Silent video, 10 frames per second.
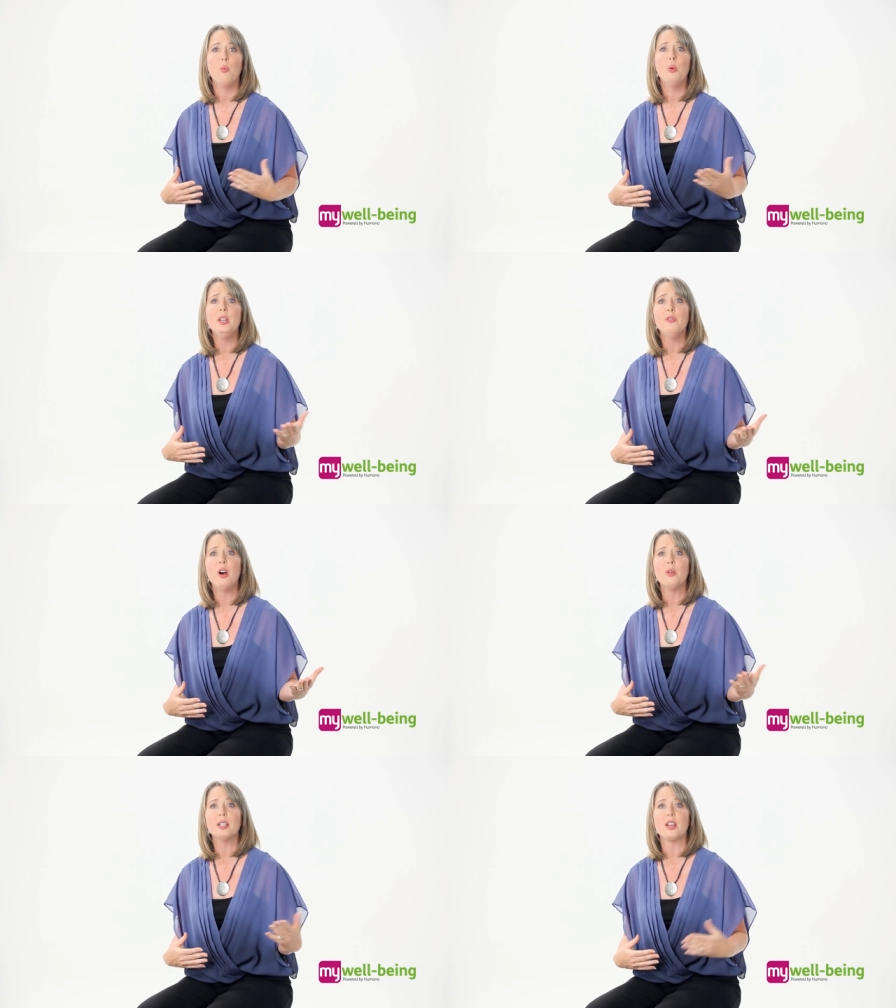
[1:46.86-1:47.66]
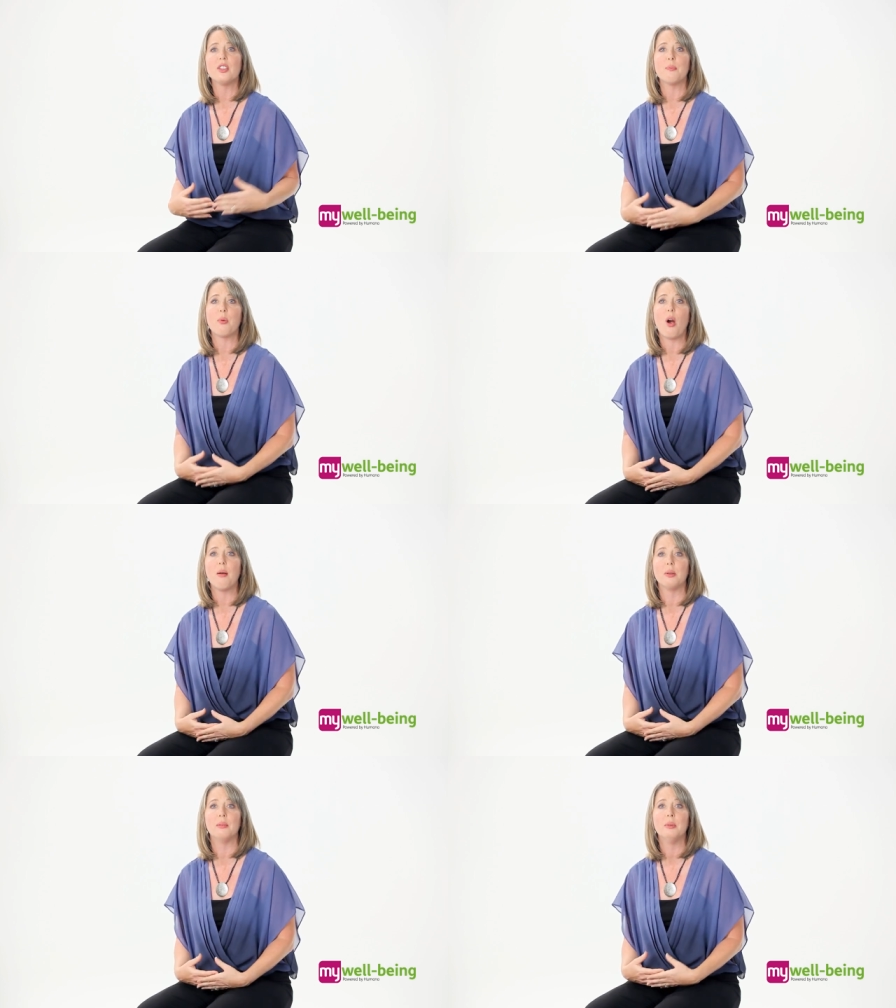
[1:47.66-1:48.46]
When you focus on the
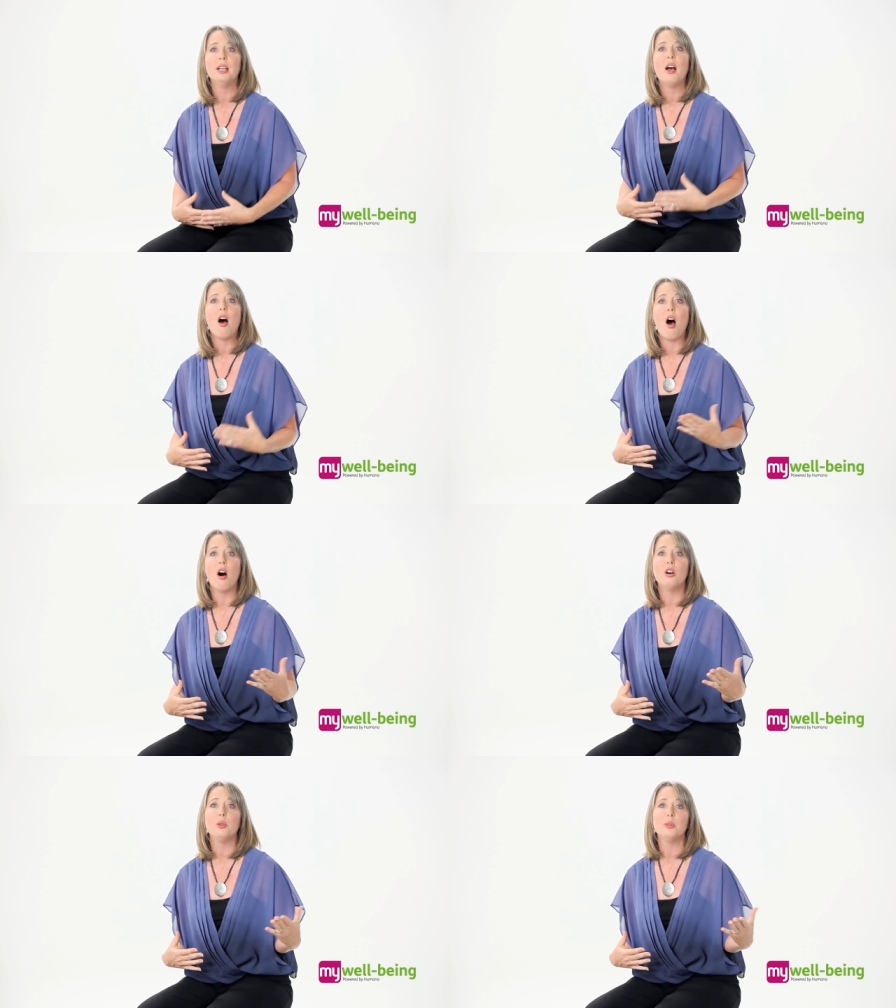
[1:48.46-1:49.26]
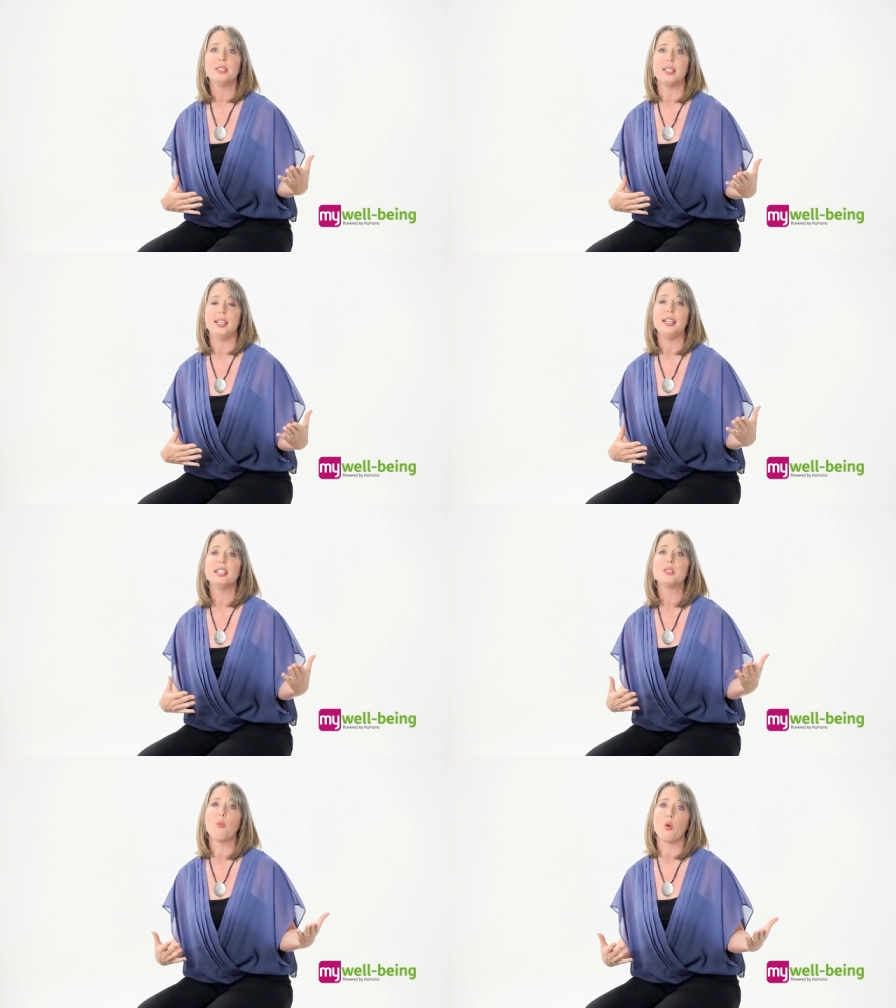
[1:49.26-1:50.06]
problem, all you will see
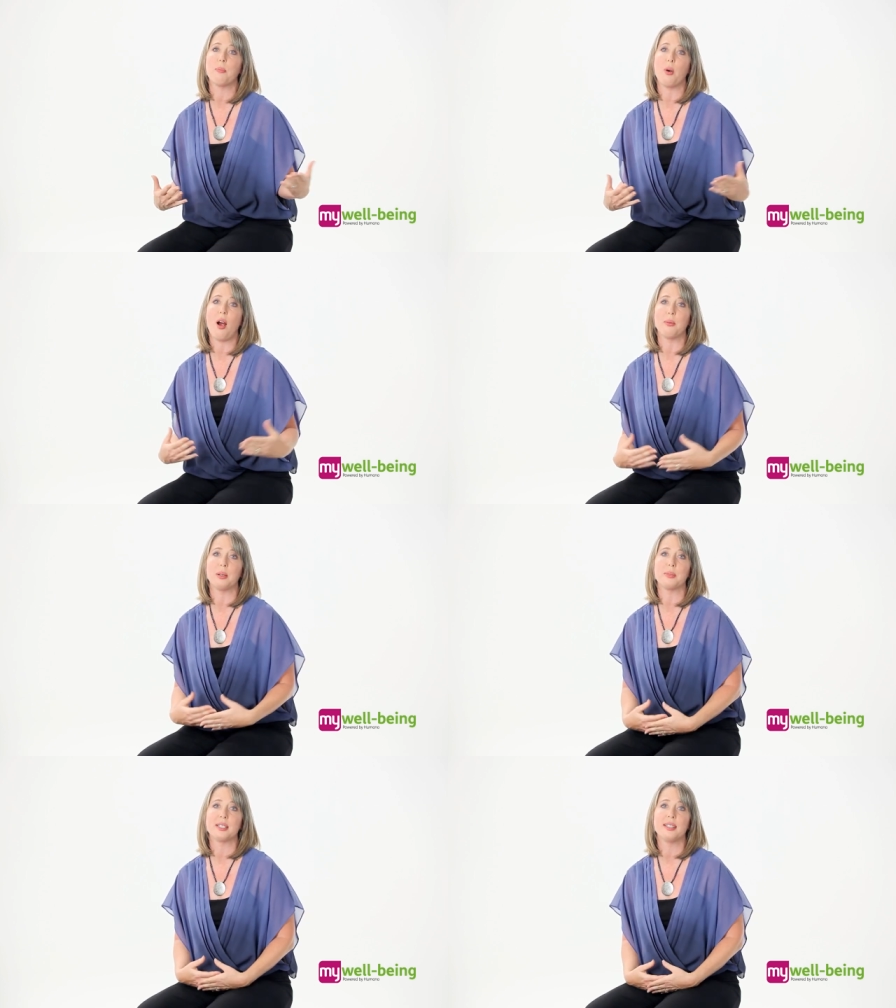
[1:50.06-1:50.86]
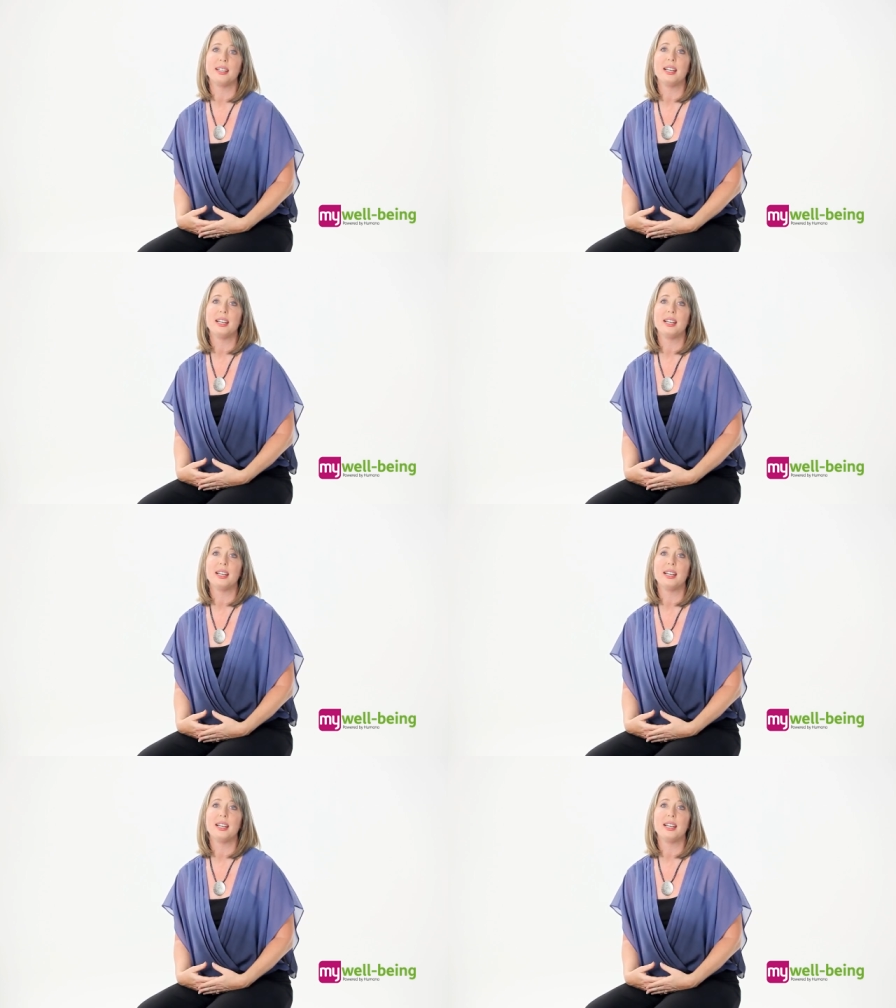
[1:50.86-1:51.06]
is more problems.